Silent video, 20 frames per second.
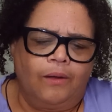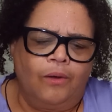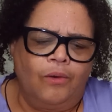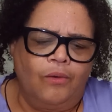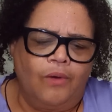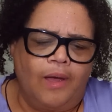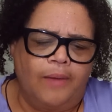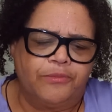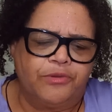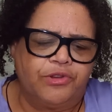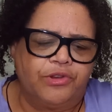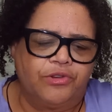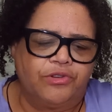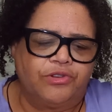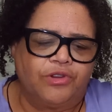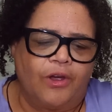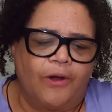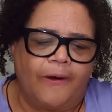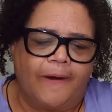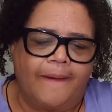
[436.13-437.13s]
Oh, I'm so
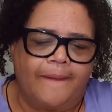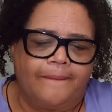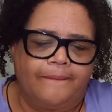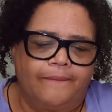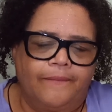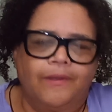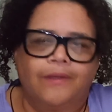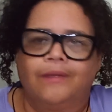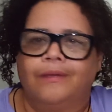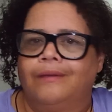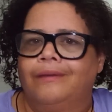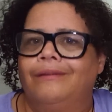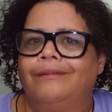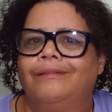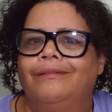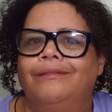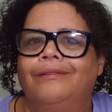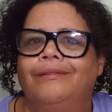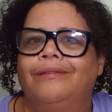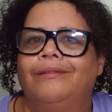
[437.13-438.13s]
sorry.
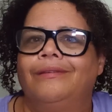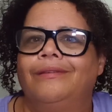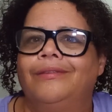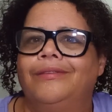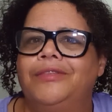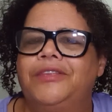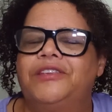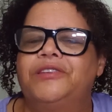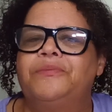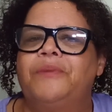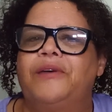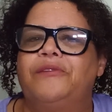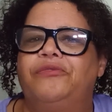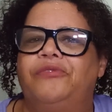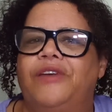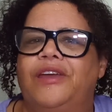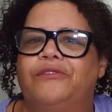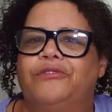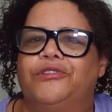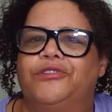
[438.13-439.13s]
This is my
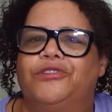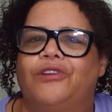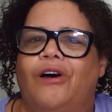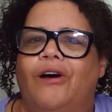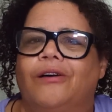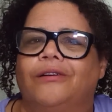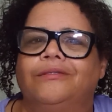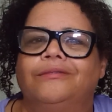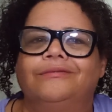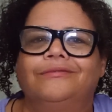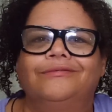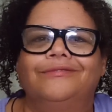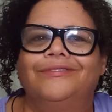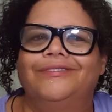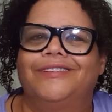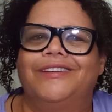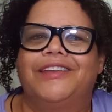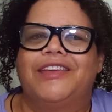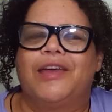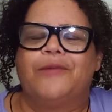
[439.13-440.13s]
favorite song,
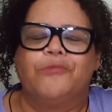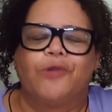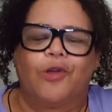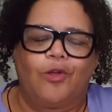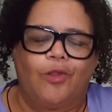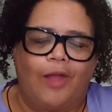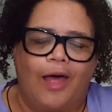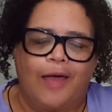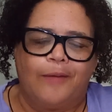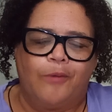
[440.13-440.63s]
Chemical